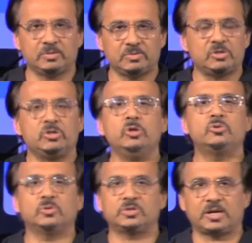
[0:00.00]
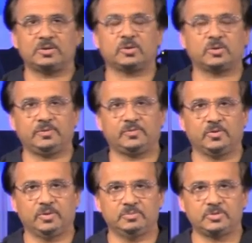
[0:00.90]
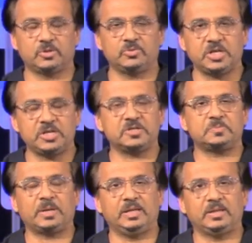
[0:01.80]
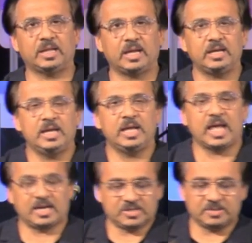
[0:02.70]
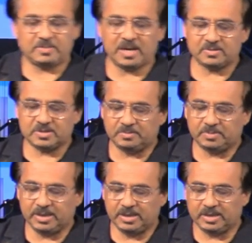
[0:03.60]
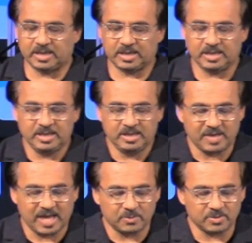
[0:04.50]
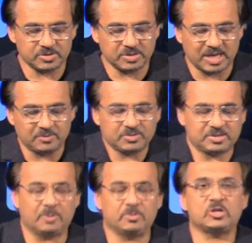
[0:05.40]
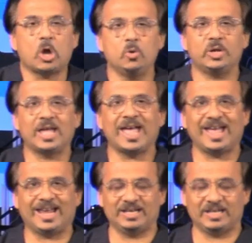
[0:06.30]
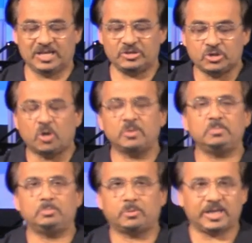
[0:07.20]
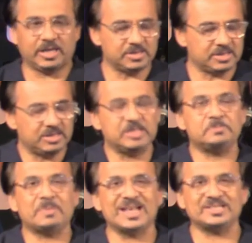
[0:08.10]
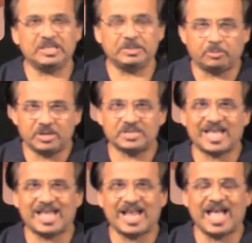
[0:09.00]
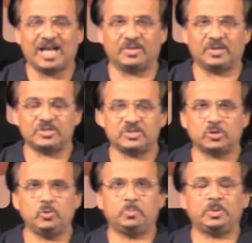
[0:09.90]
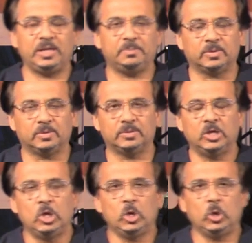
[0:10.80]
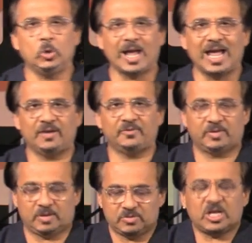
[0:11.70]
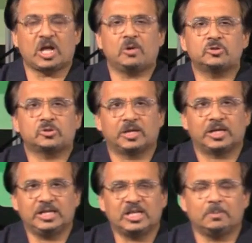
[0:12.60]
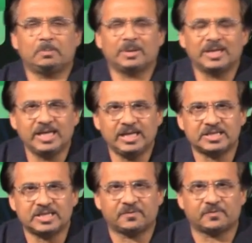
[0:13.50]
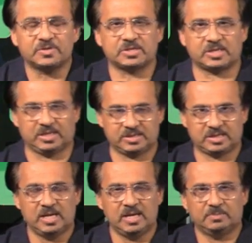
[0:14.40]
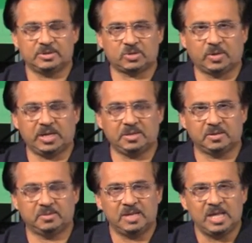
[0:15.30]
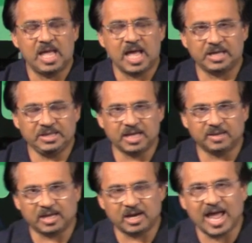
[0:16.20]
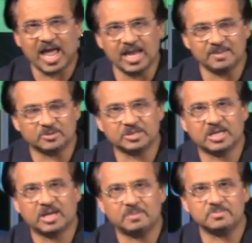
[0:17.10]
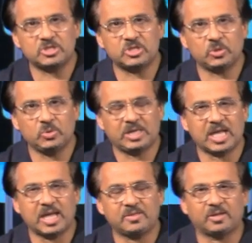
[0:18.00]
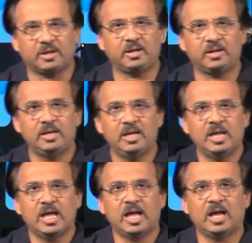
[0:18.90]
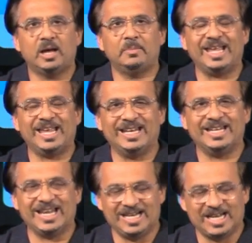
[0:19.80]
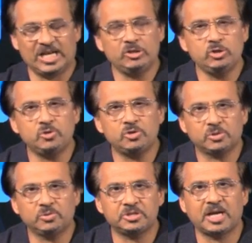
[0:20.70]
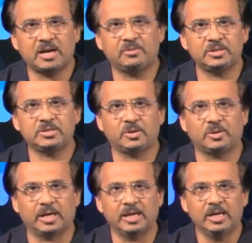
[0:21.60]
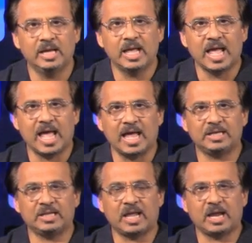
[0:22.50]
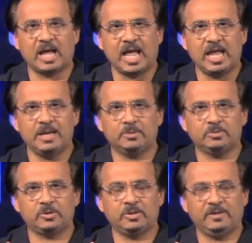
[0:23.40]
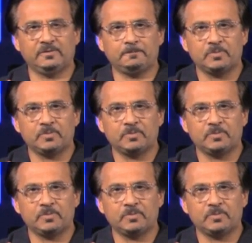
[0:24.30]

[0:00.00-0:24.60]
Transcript: neutral territory for them. So Jesus being there and a Samaritan being there, that was okay. And John brings in his passage, he brings that out. There are two people who have culturally complete differences between them, and yet they are able to come together in a neutral territory. And they are able to even